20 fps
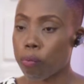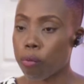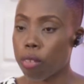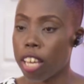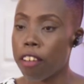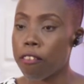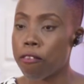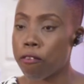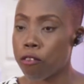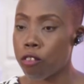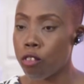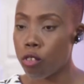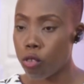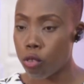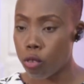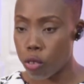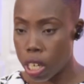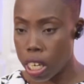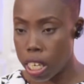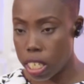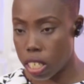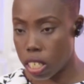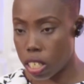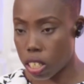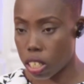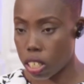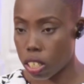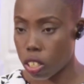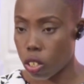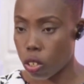if you read,
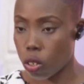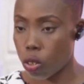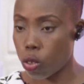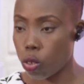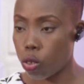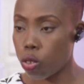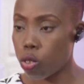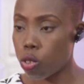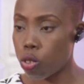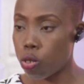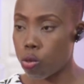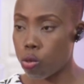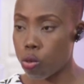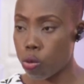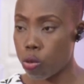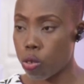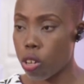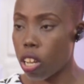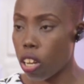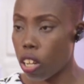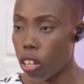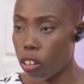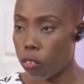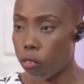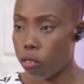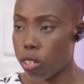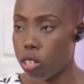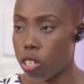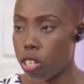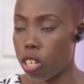you do a lot of
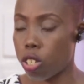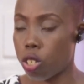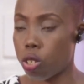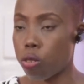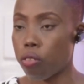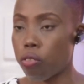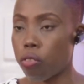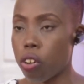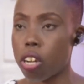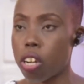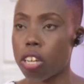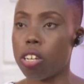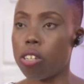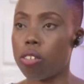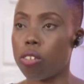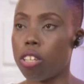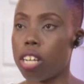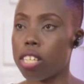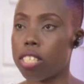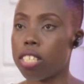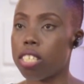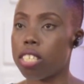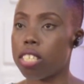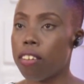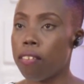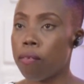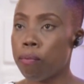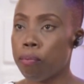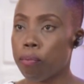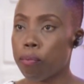research, you'll find out that
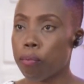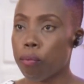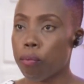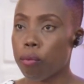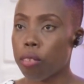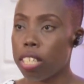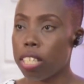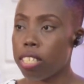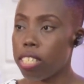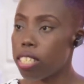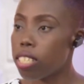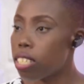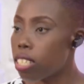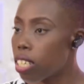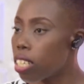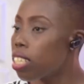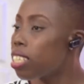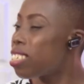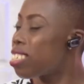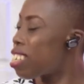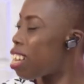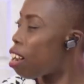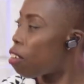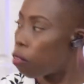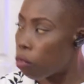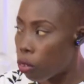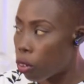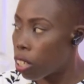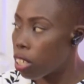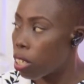this thing is
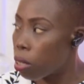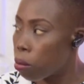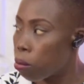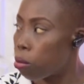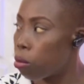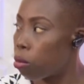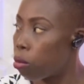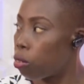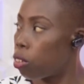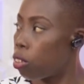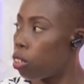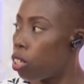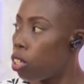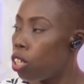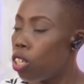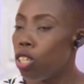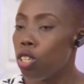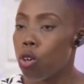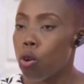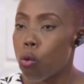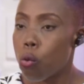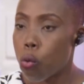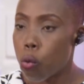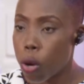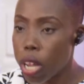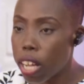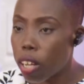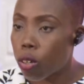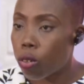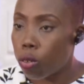avoidable.
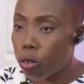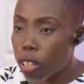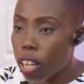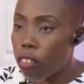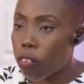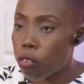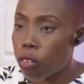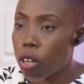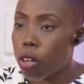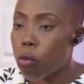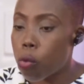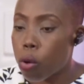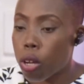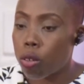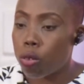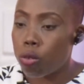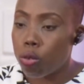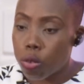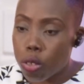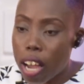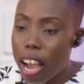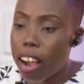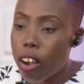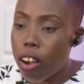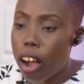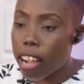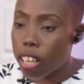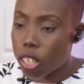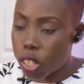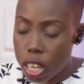We could
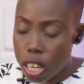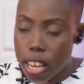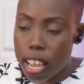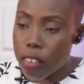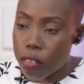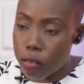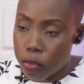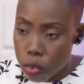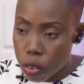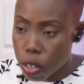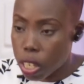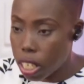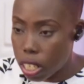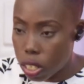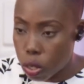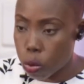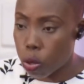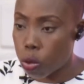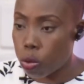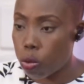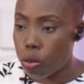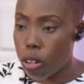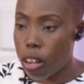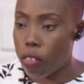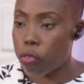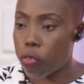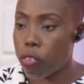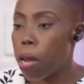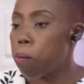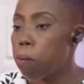actually avoid it. We could
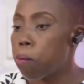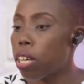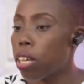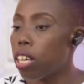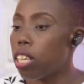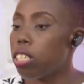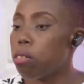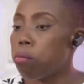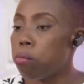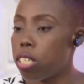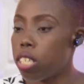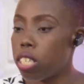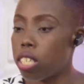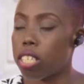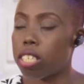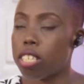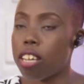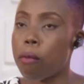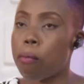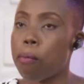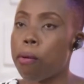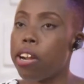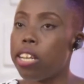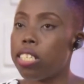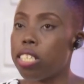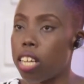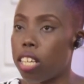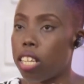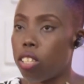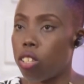avoid making the mistakes. Our
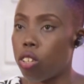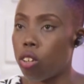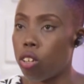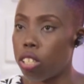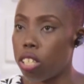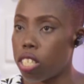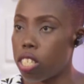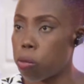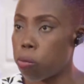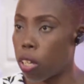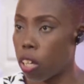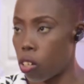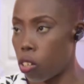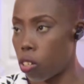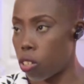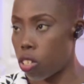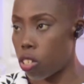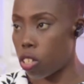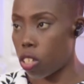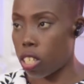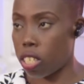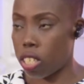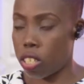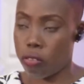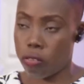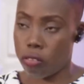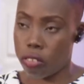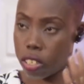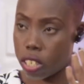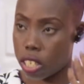parents had done this because as
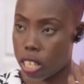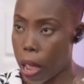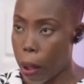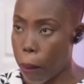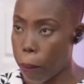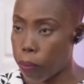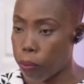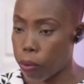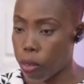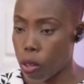of the time,